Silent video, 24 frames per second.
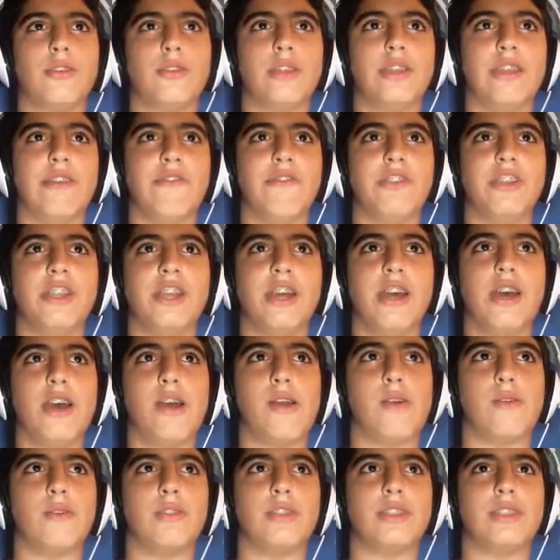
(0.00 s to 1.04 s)
you never
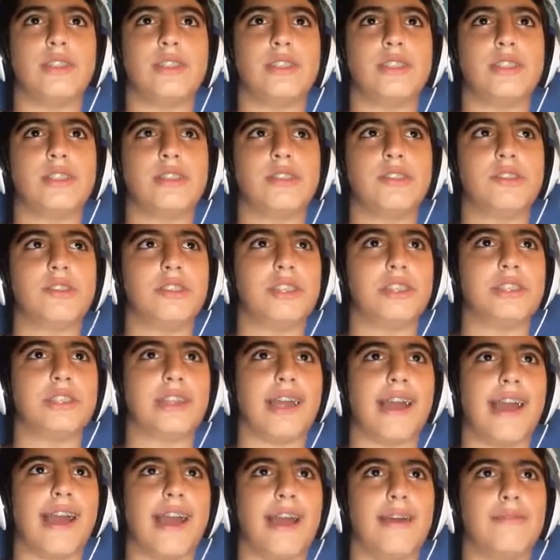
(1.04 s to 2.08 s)
know these these
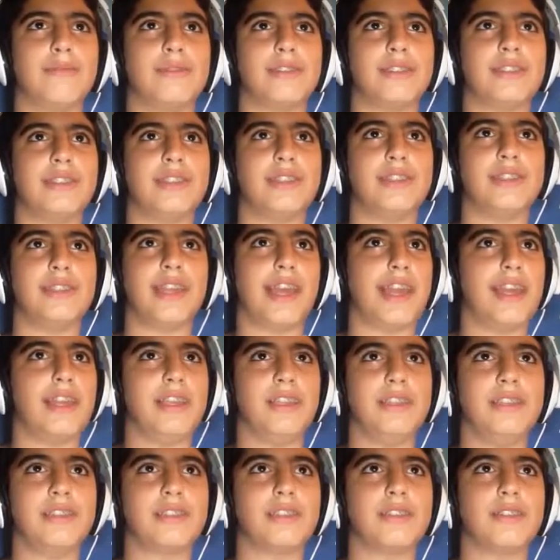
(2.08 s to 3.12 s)
times, these
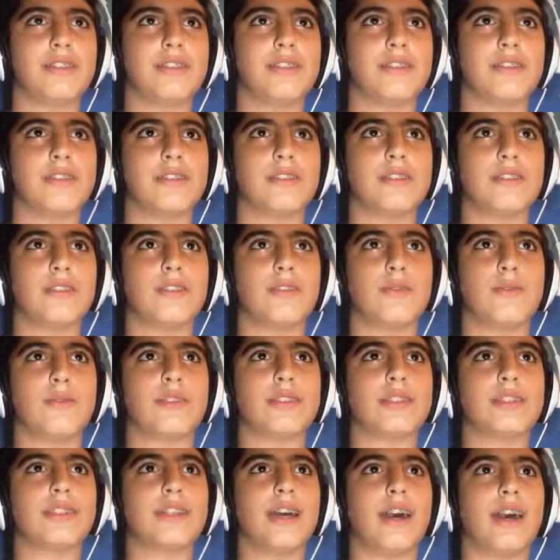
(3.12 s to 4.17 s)
days. What
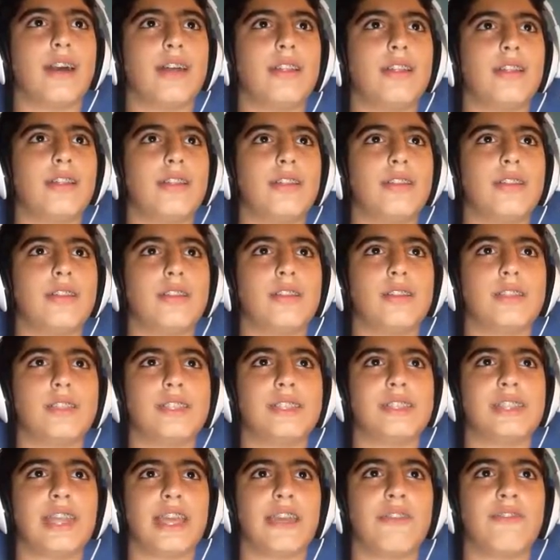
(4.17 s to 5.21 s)
is that?
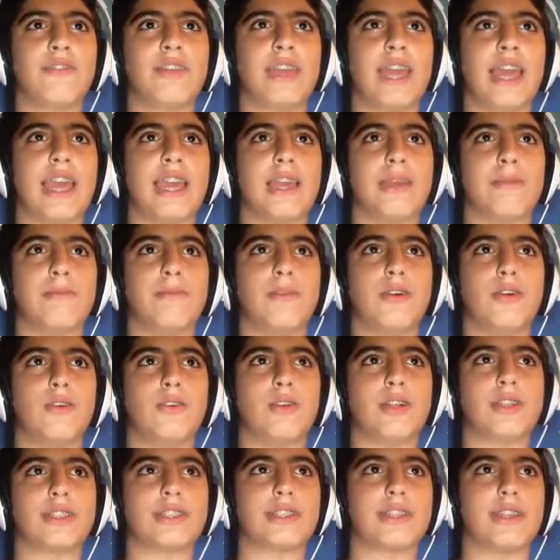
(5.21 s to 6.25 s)
Save game. Oh,
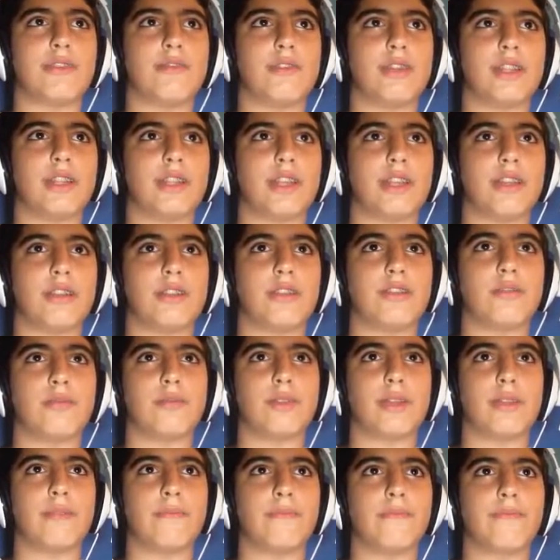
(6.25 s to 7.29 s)
I'll save it later.
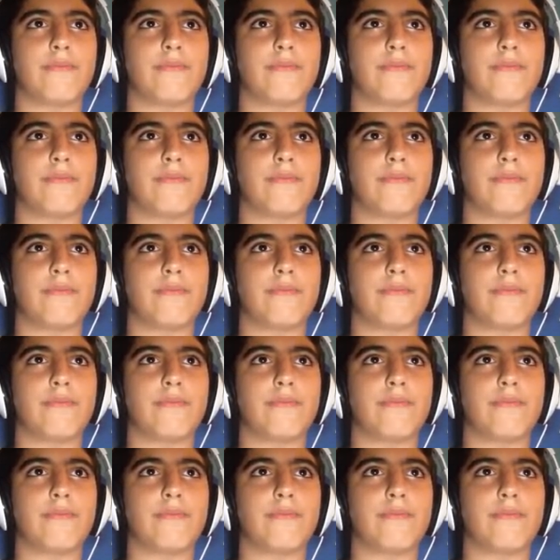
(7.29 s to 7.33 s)
Wait.